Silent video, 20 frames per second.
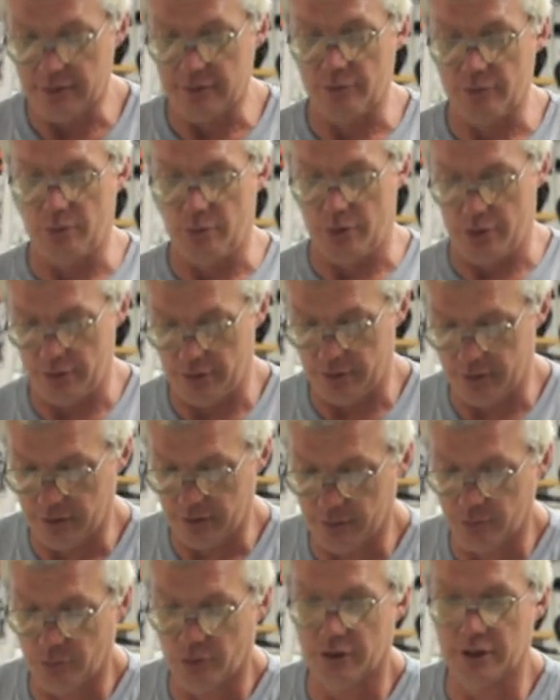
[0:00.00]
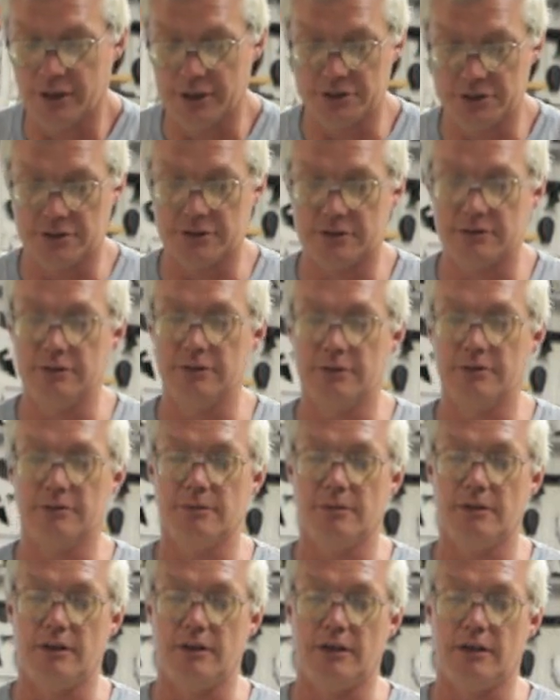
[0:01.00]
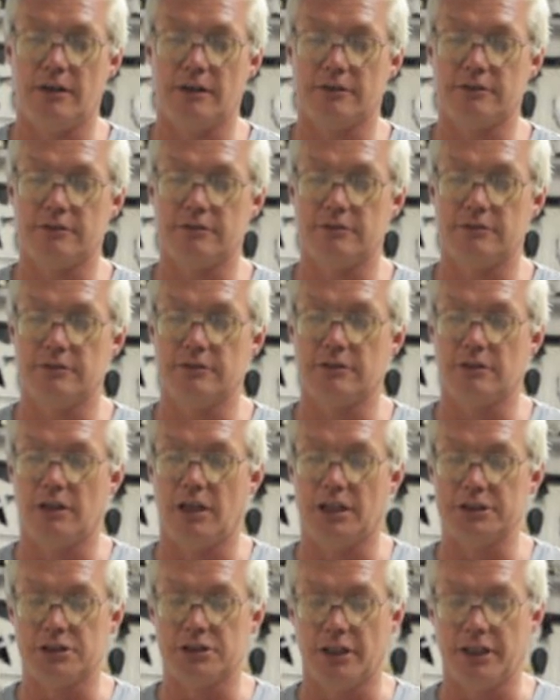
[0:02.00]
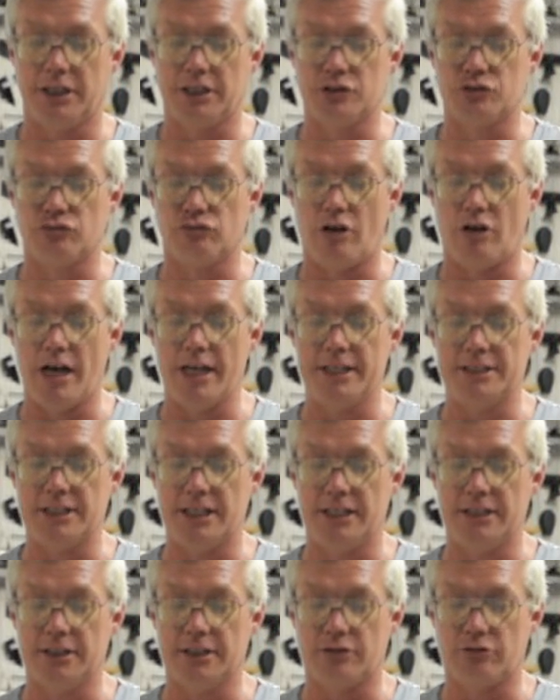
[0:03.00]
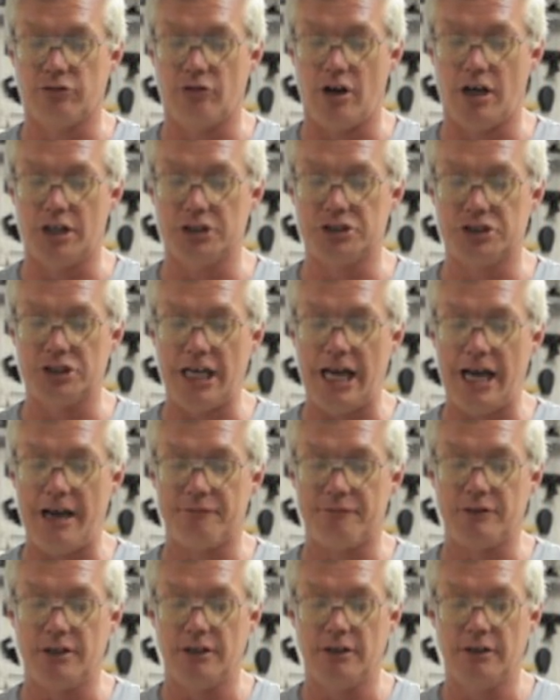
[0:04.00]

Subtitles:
where this clutch linkage rides in the cross shaft.